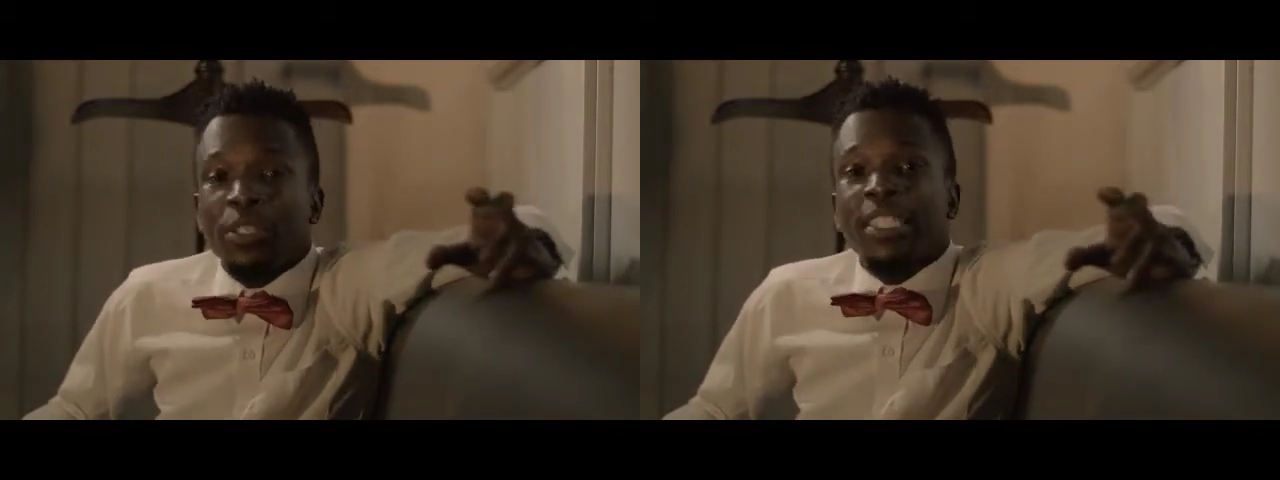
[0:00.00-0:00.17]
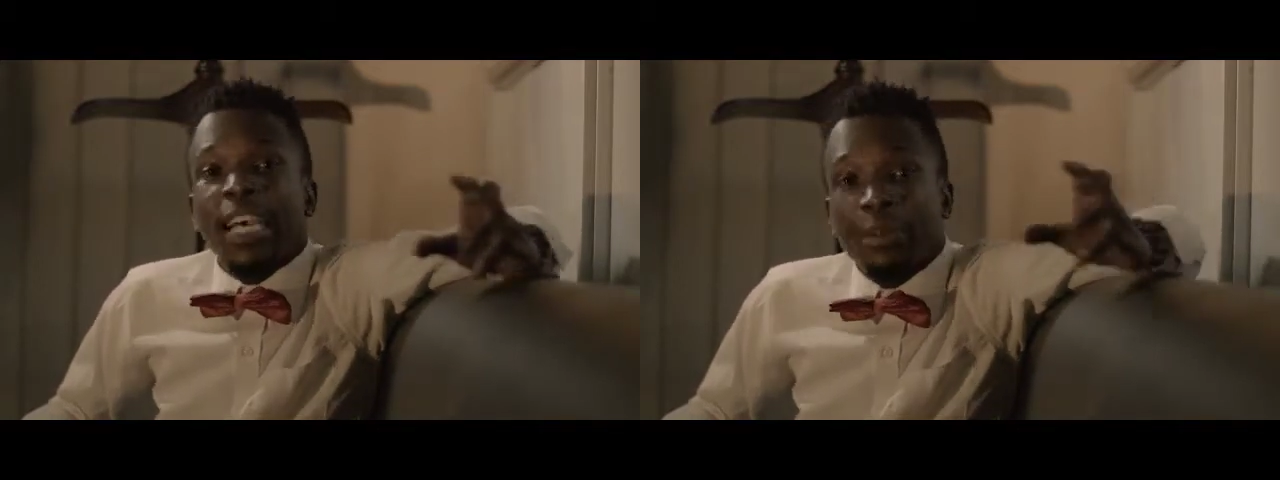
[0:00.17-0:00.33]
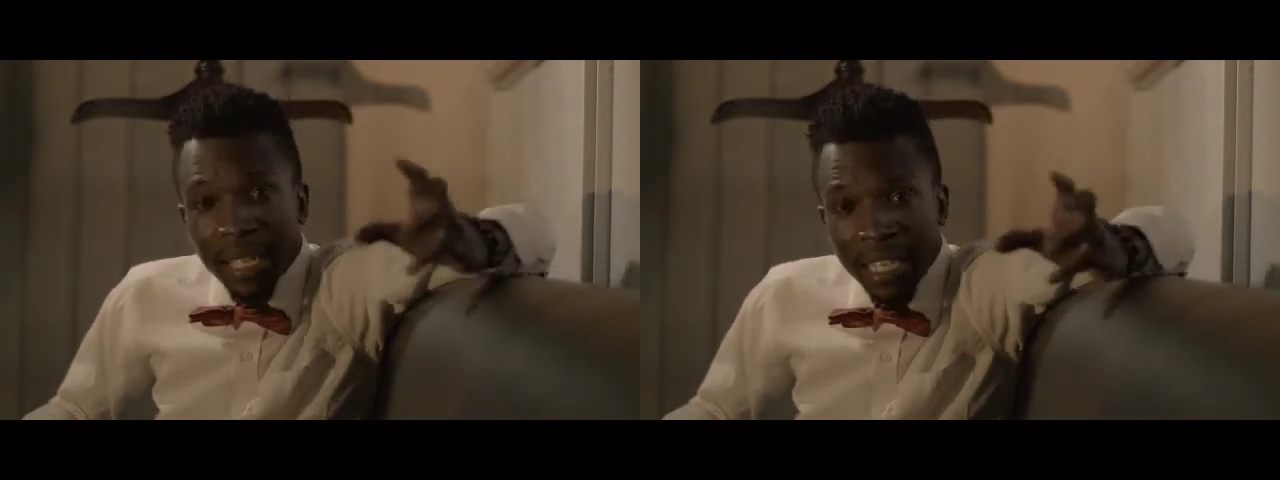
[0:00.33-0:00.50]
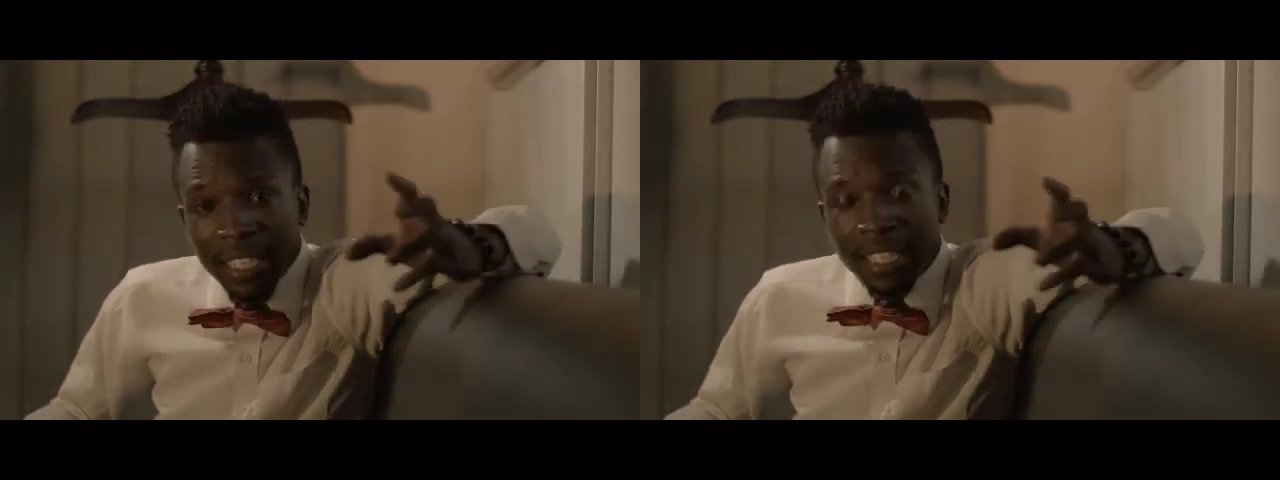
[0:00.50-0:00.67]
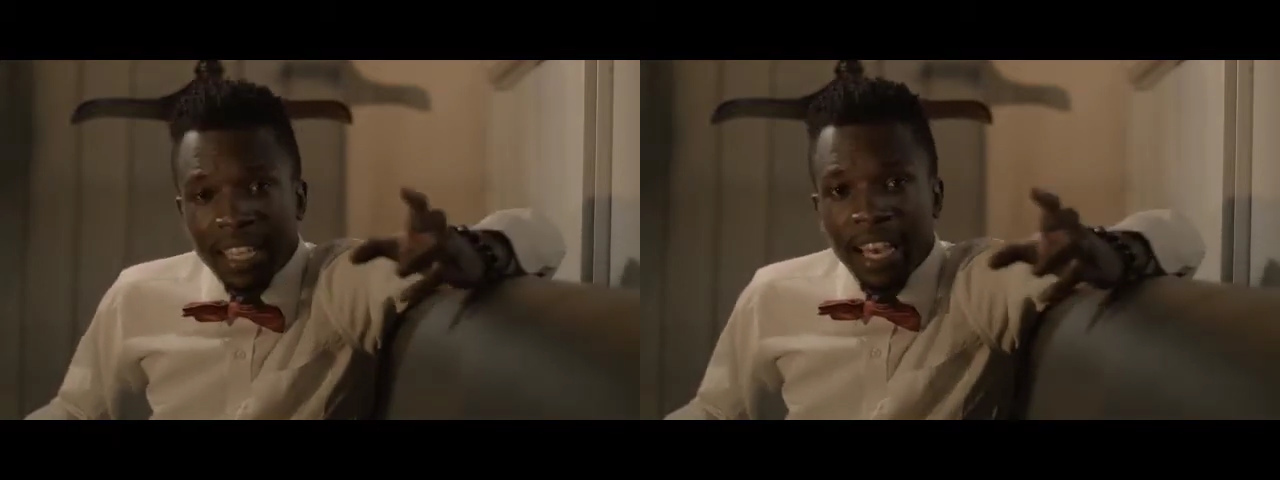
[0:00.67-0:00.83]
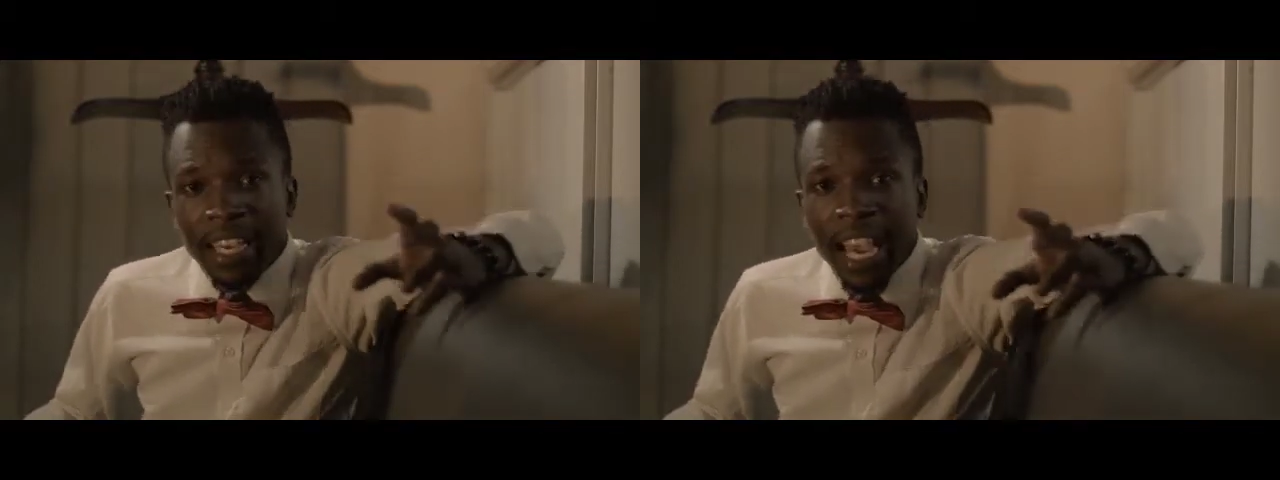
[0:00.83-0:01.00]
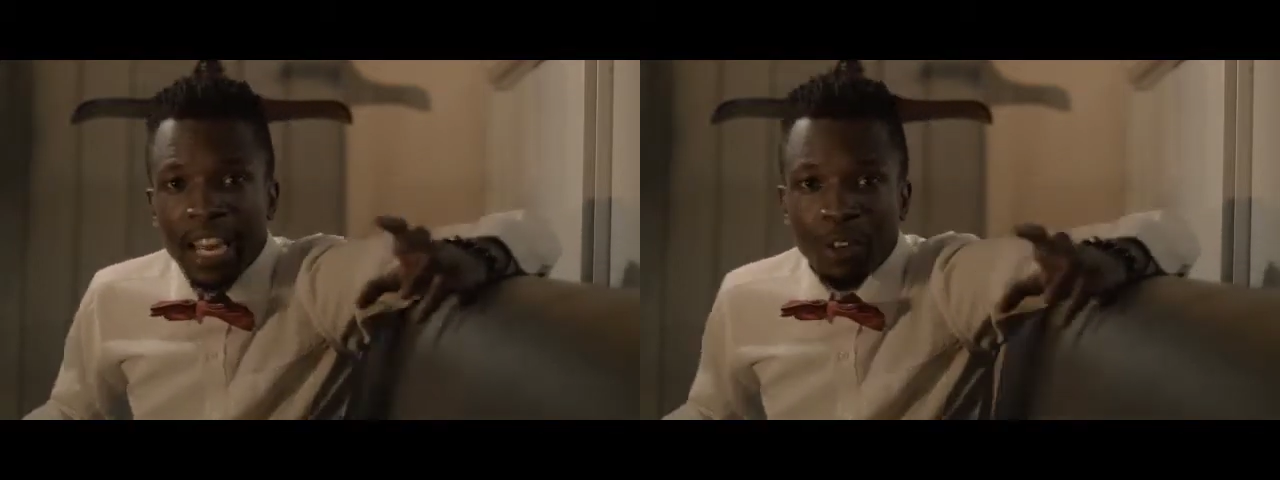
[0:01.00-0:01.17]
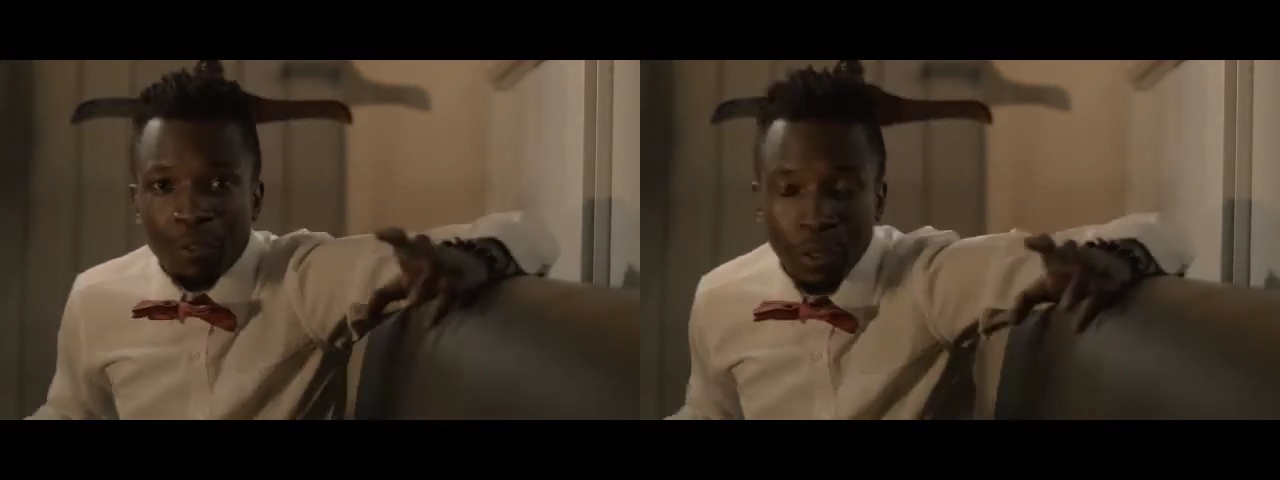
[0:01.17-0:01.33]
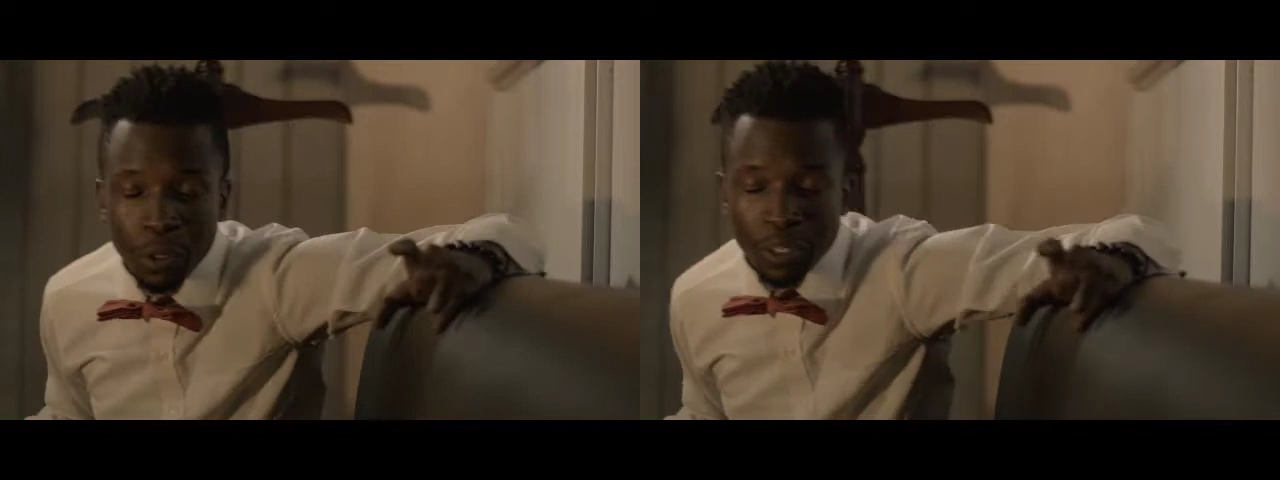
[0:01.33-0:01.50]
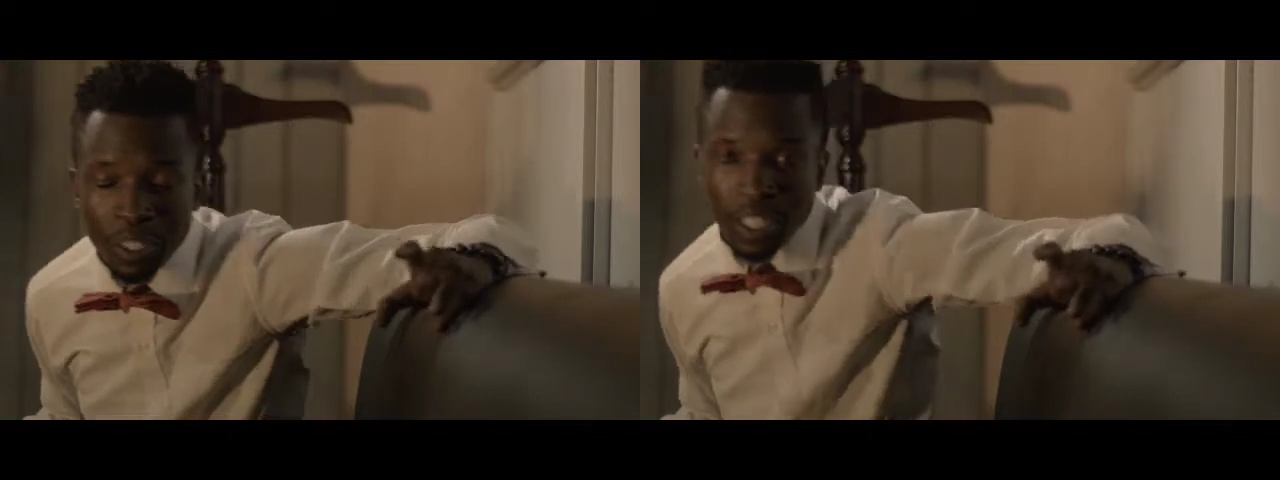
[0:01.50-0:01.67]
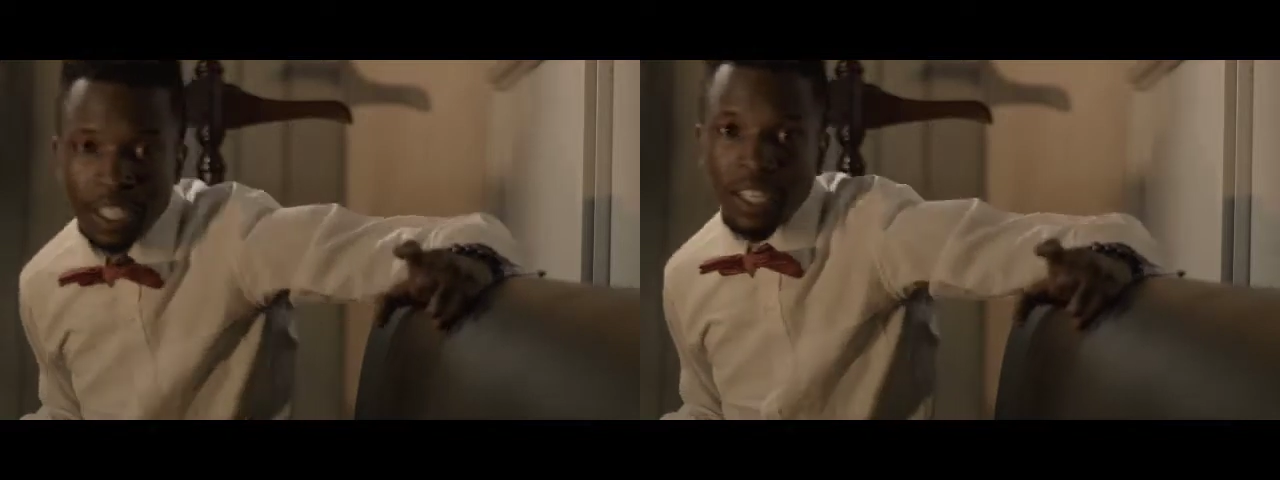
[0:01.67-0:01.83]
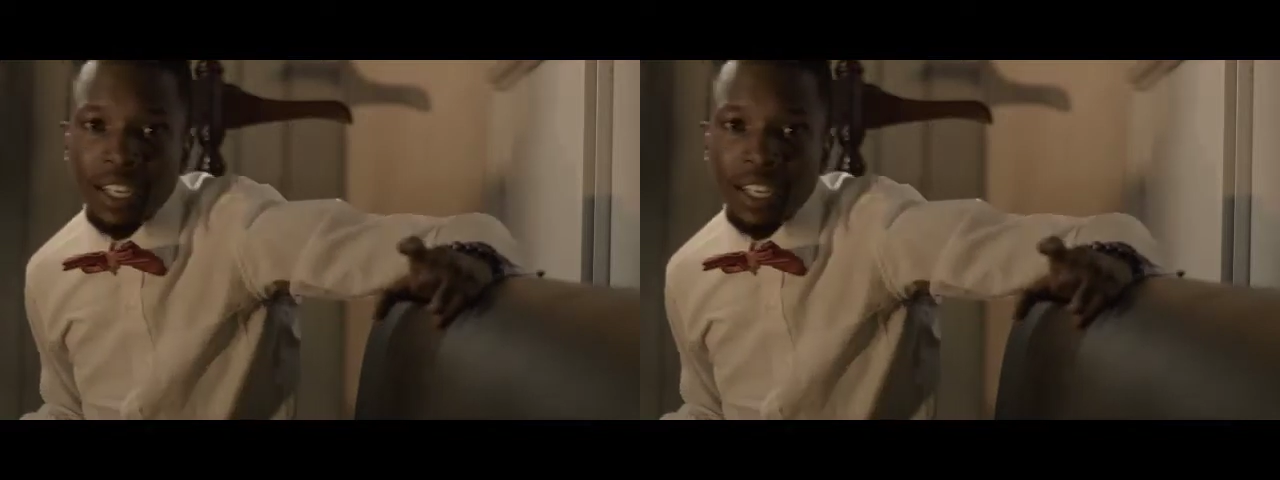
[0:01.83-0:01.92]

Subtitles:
There is a kind of music